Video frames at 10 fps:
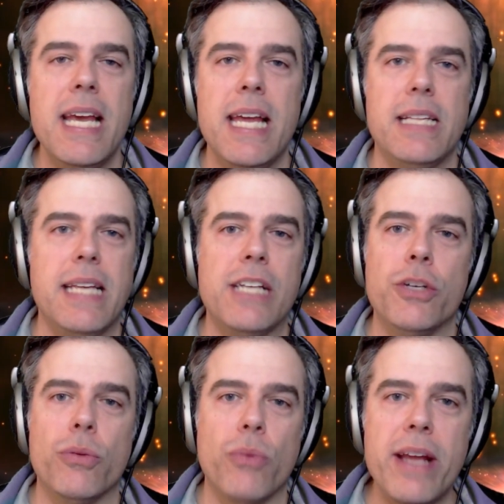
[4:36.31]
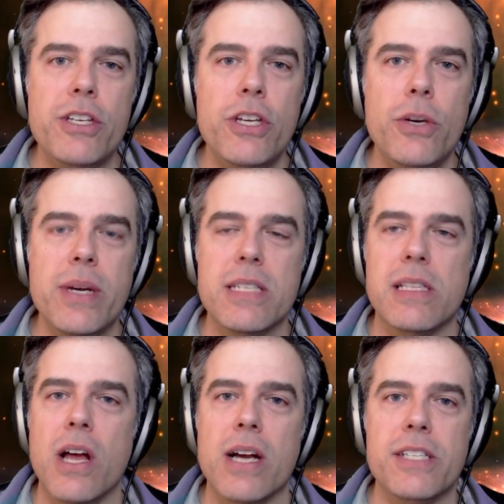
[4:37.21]
It'll get you right to it
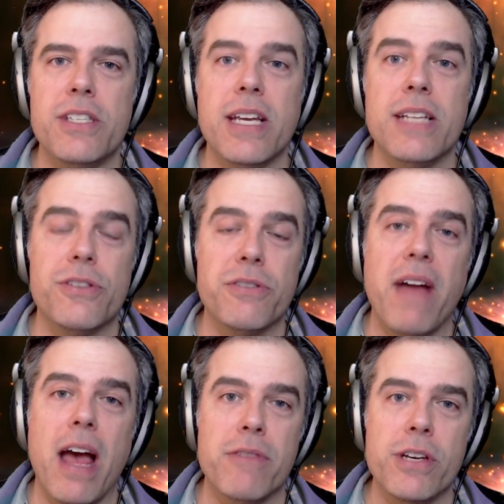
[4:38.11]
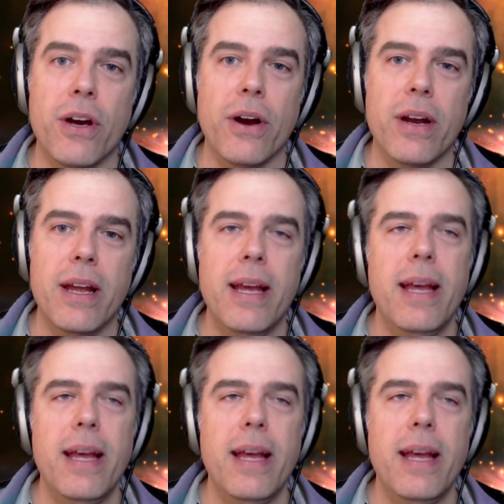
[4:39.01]
as long as it can survive a turn.